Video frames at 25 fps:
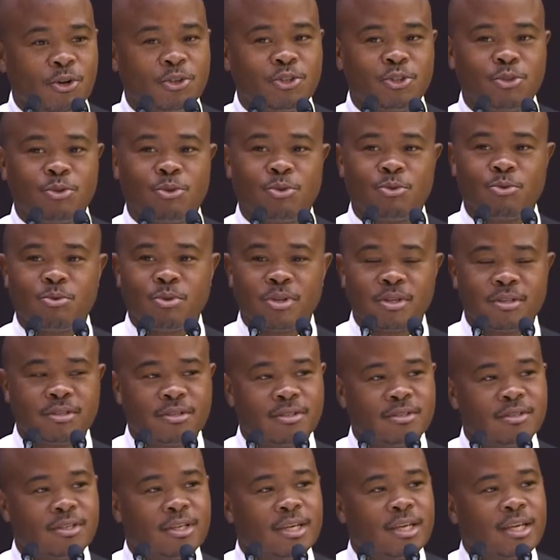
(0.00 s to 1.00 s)
got you through
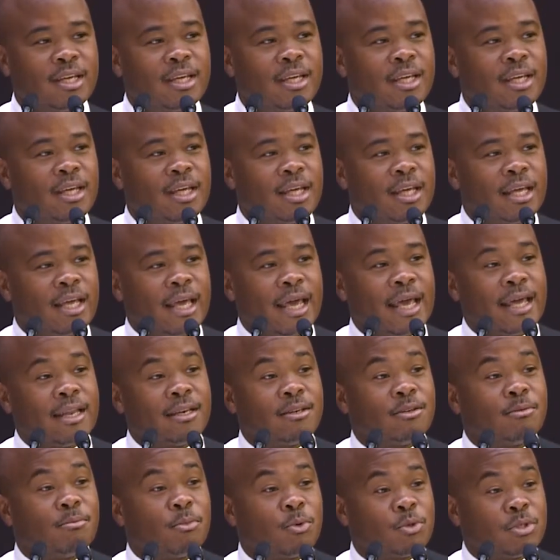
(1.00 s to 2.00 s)
this,
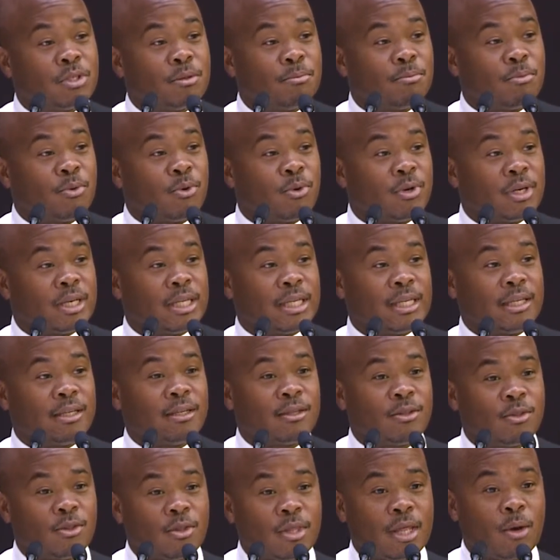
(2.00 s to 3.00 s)
and most
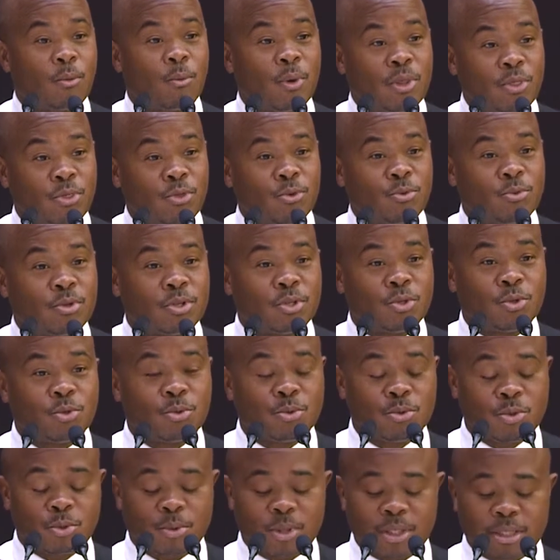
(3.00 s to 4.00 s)
importantly, that went through this
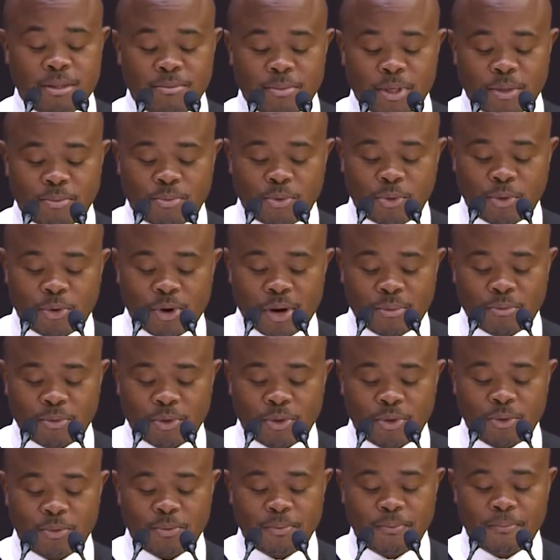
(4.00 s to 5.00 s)
20-month program
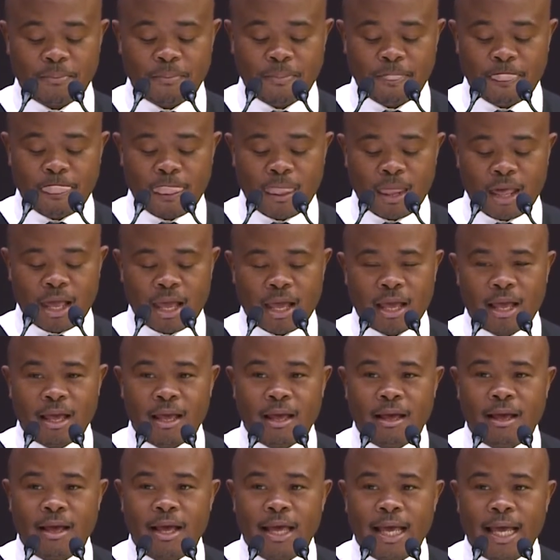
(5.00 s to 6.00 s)
with you.
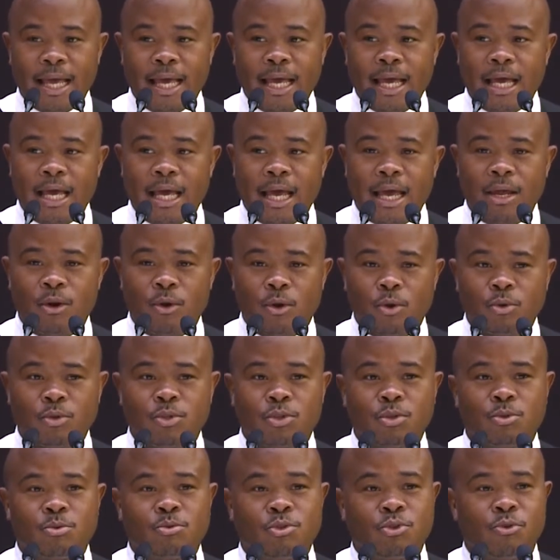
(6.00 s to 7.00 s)
And
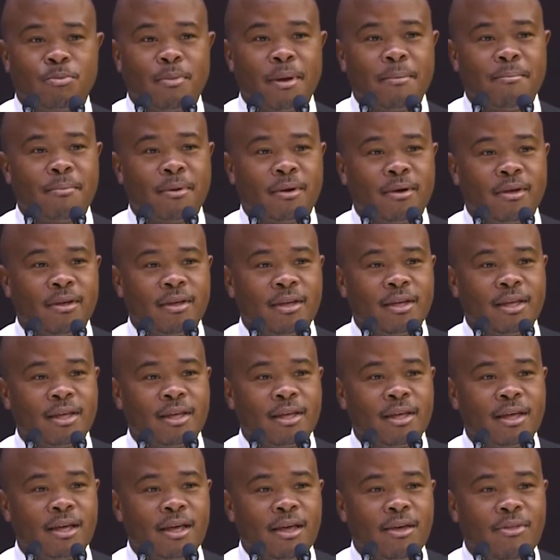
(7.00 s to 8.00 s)
also to remember
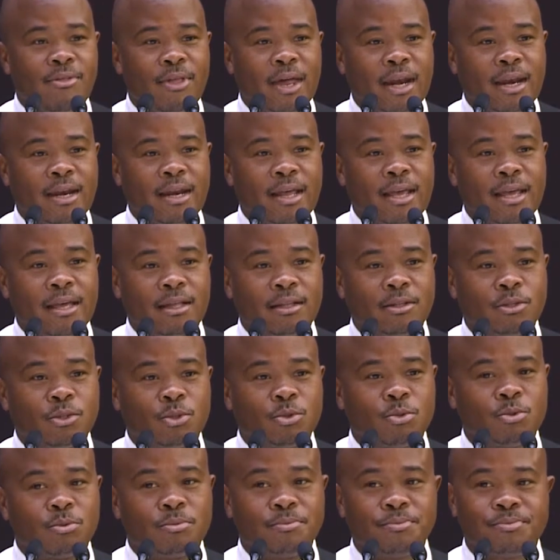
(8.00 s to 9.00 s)
that at
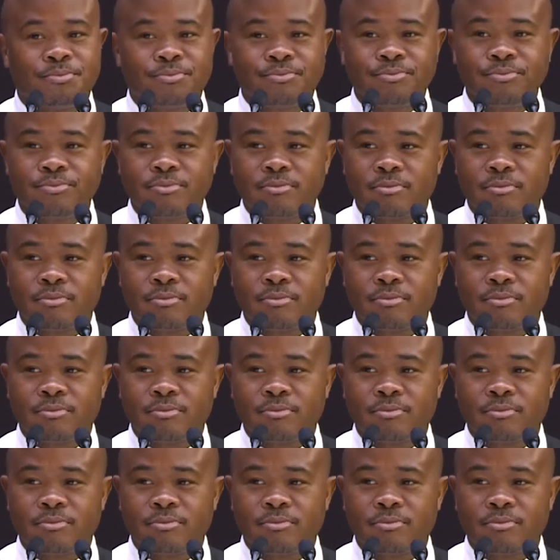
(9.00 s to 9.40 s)
ALU,